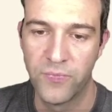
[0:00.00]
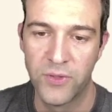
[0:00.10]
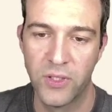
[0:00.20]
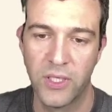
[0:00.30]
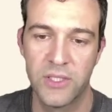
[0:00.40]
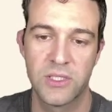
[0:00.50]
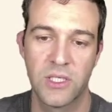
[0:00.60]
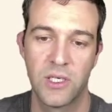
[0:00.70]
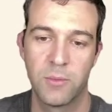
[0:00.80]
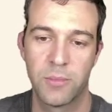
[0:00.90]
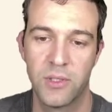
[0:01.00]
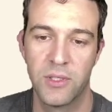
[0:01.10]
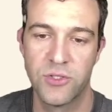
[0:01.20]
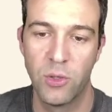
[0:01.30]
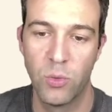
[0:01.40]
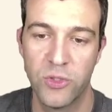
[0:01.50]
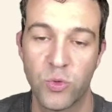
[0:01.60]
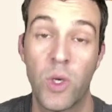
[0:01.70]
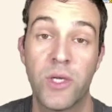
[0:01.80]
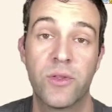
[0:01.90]
The landscape is always
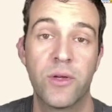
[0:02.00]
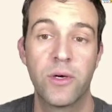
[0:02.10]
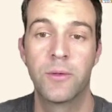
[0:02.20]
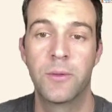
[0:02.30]
white there.